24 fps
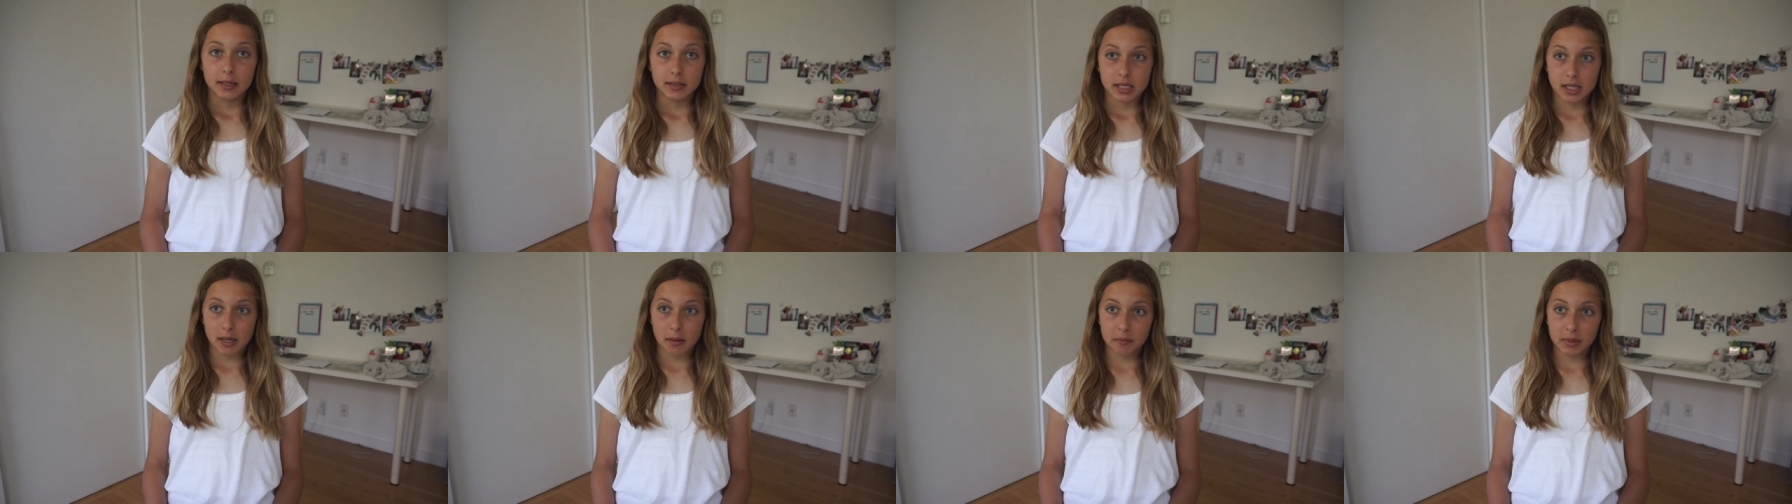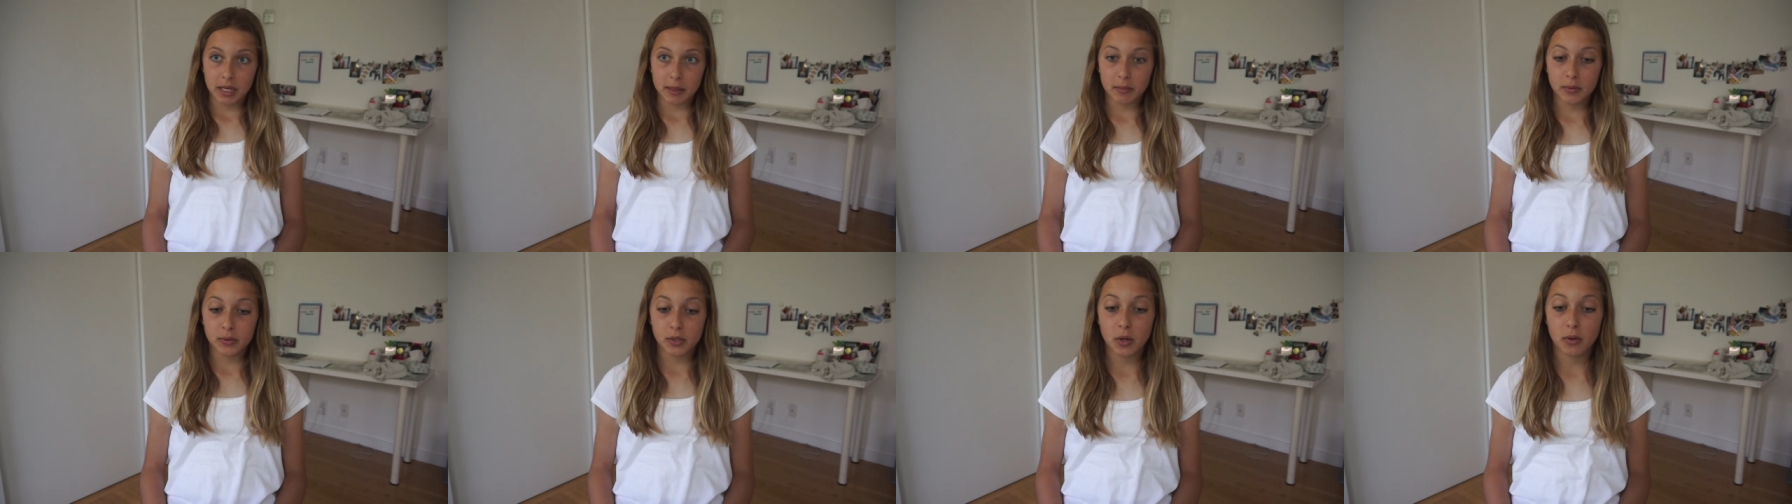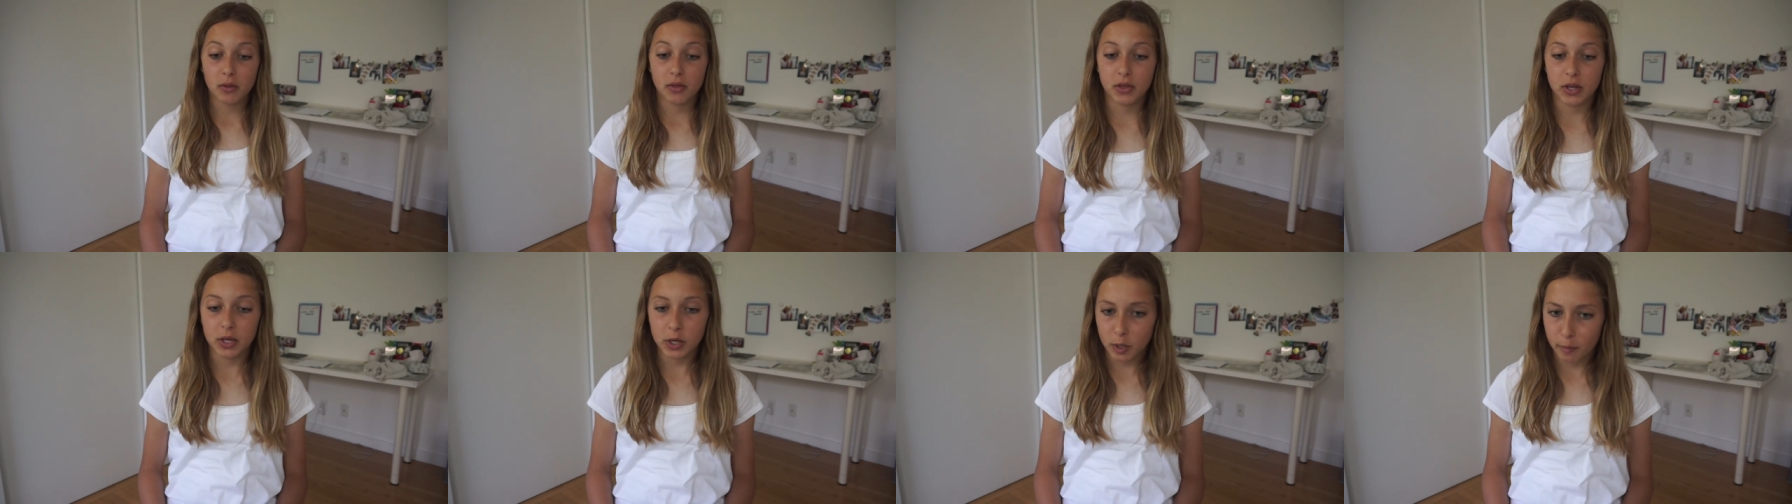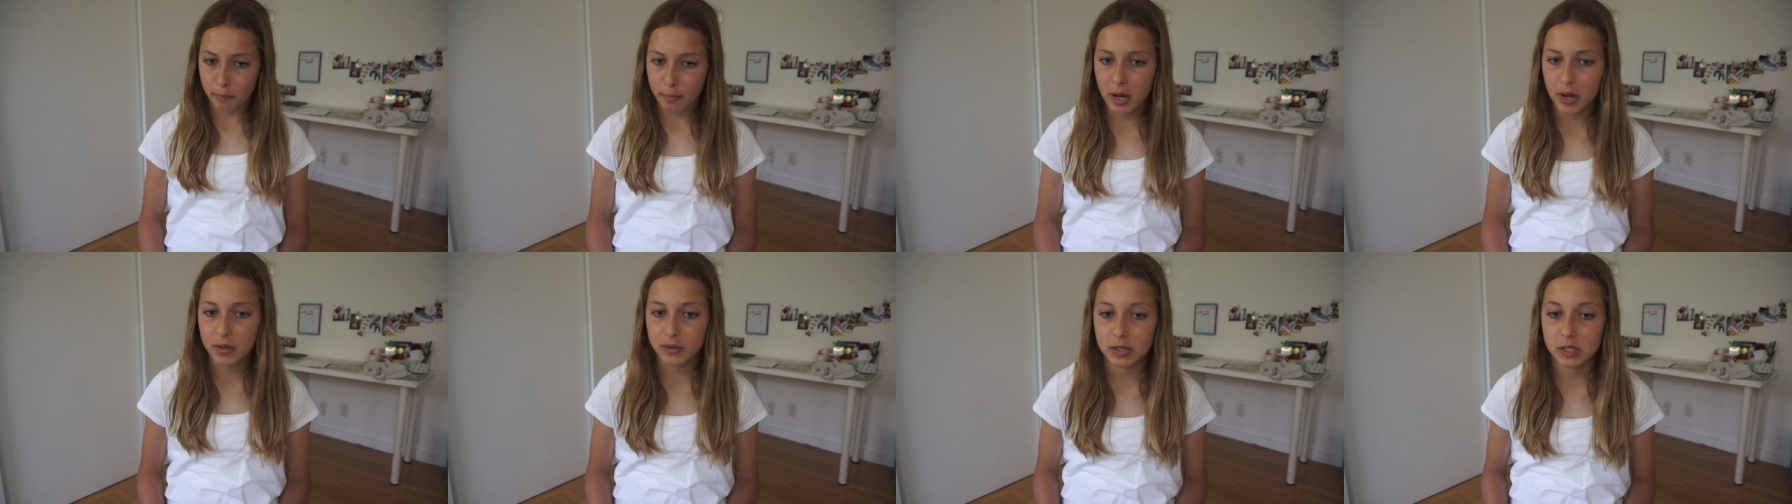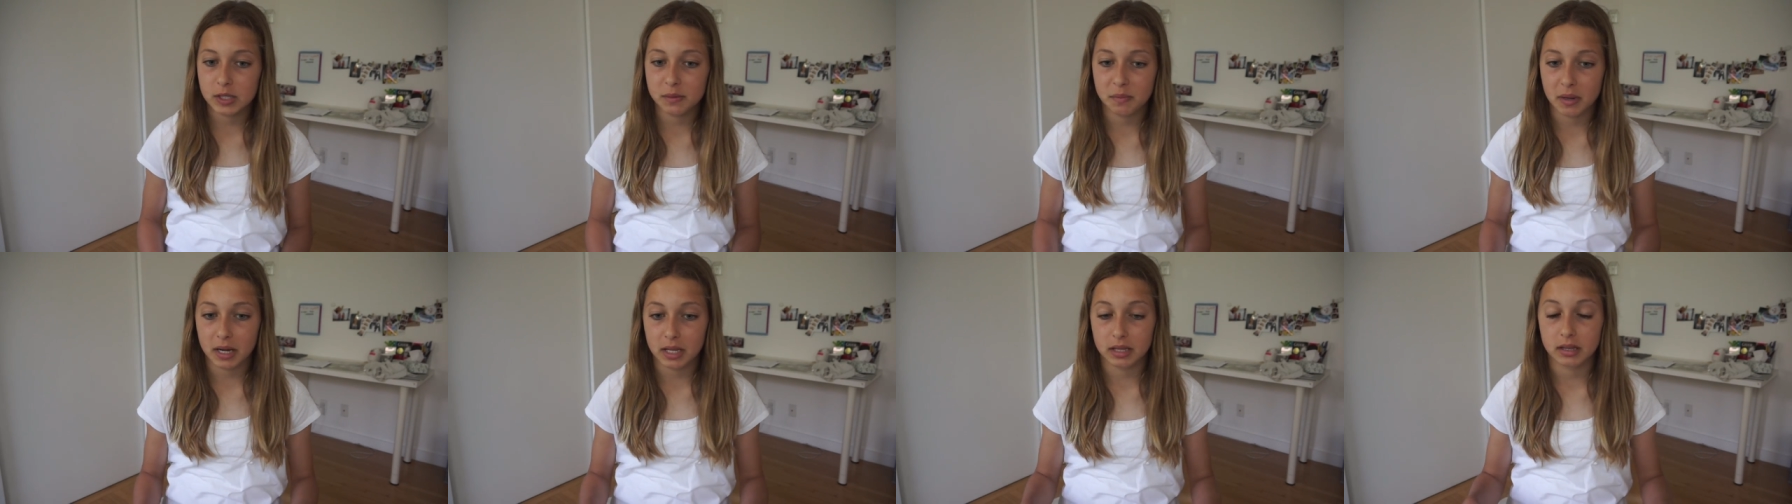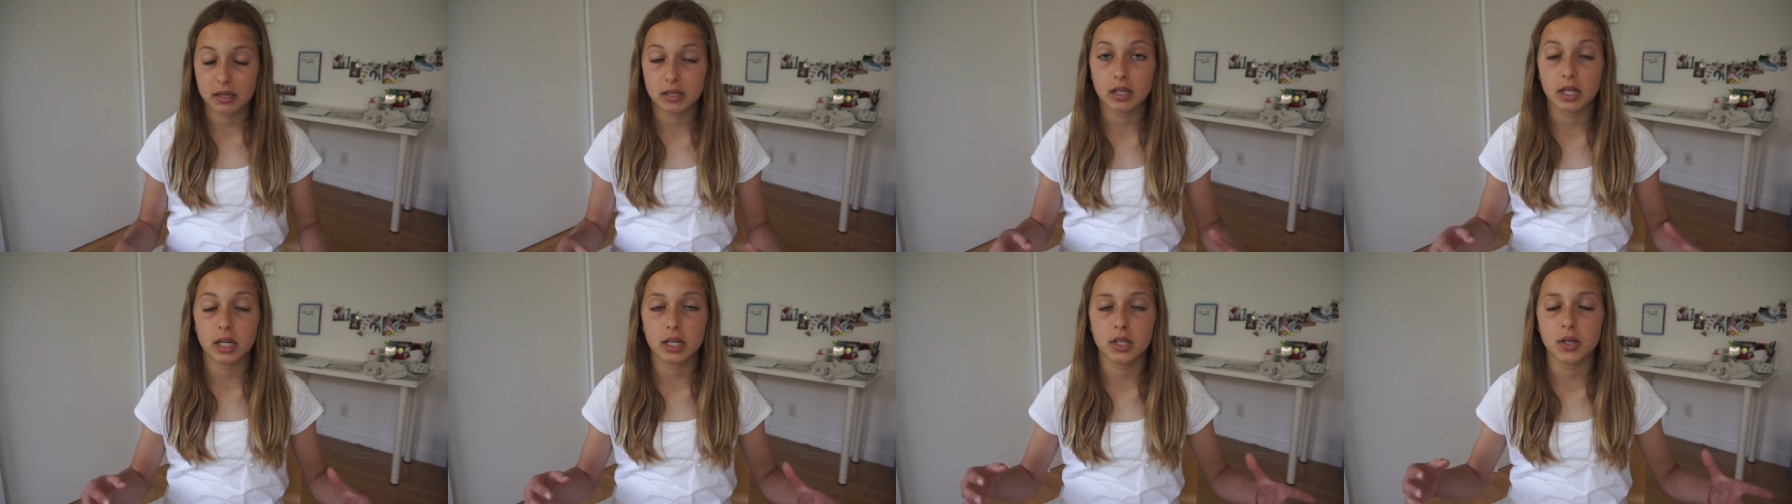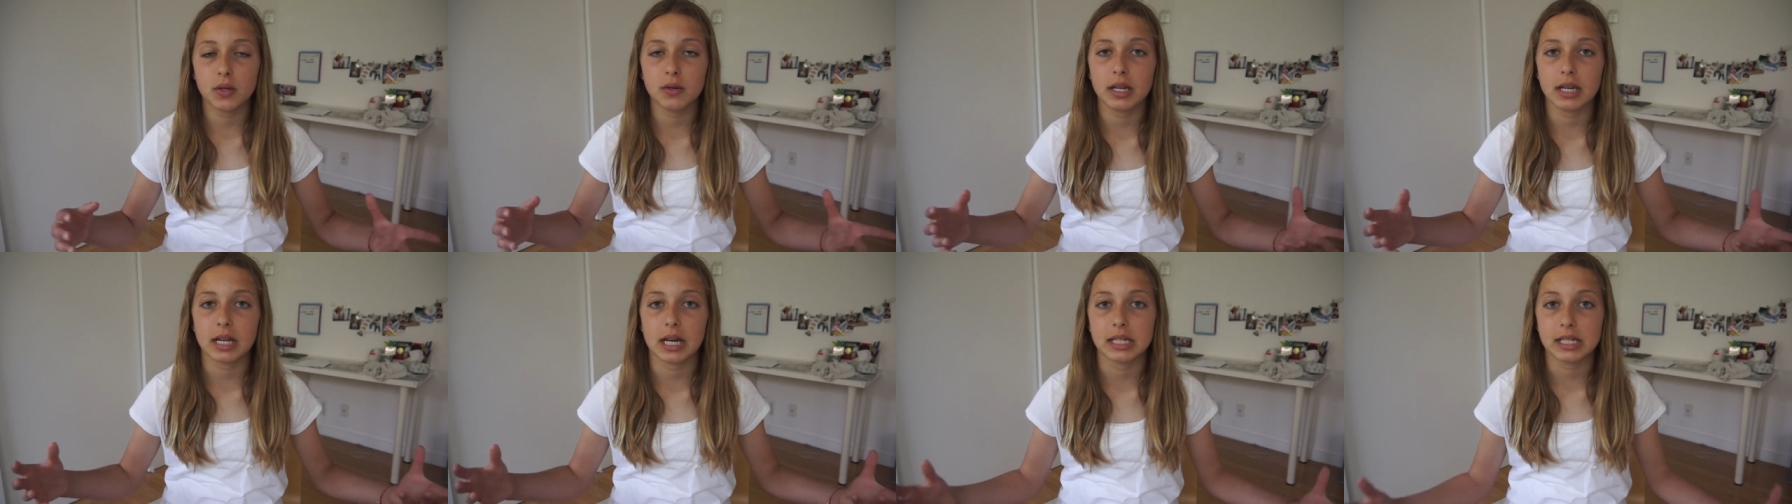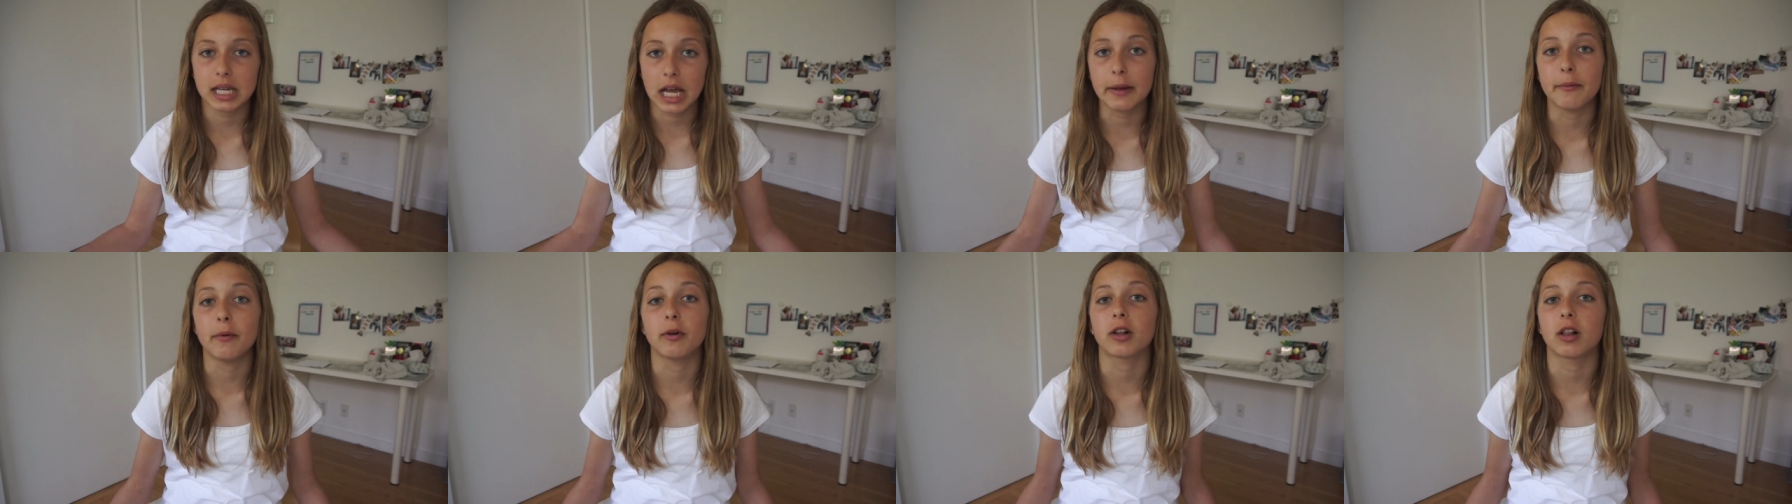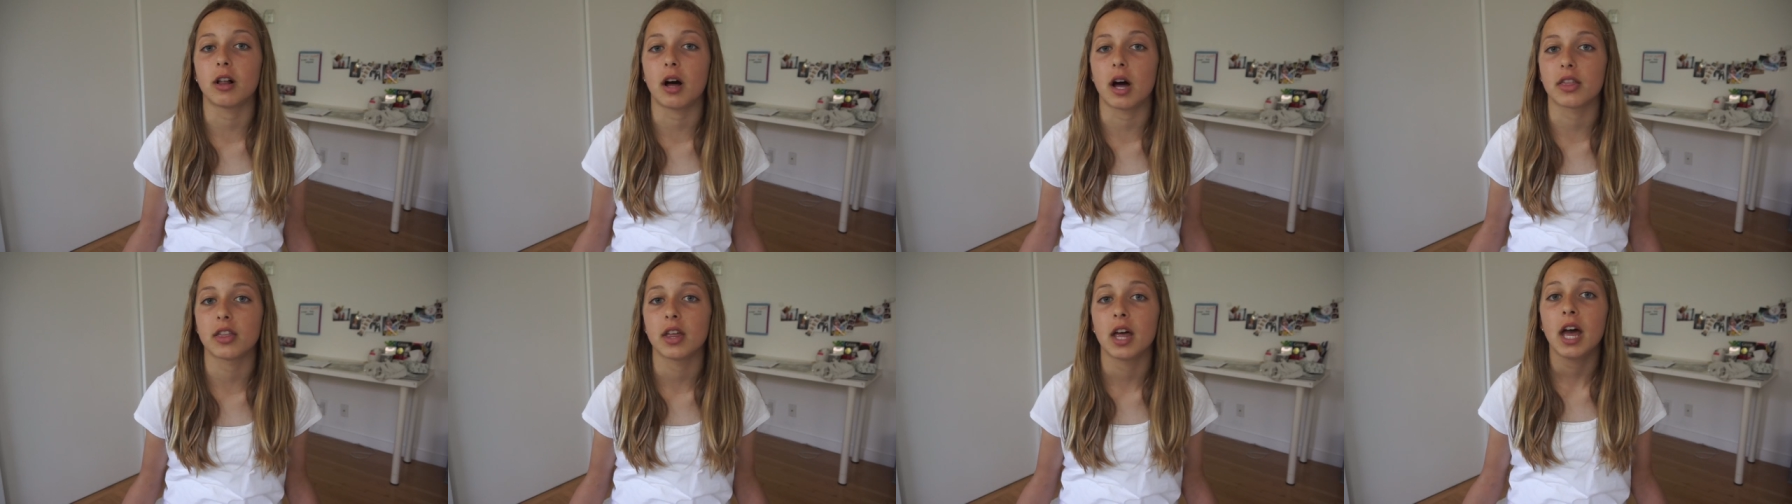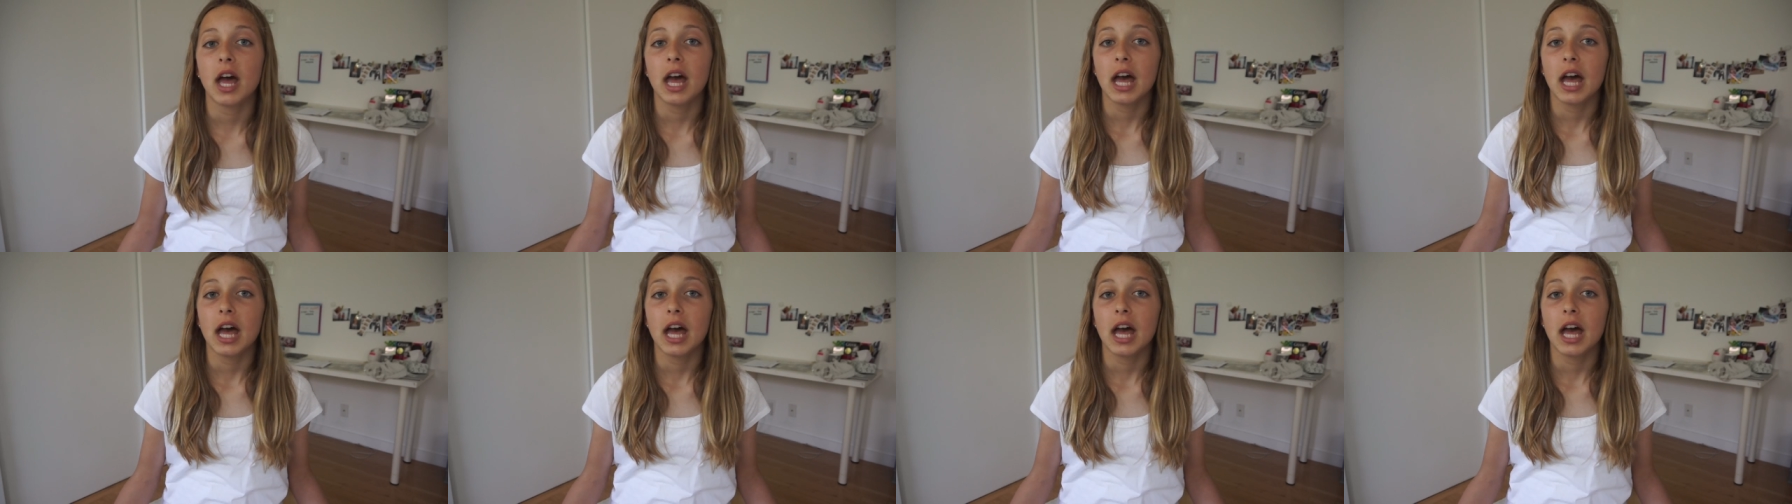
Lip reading: Some people don't think about this, but you need a tablecloth.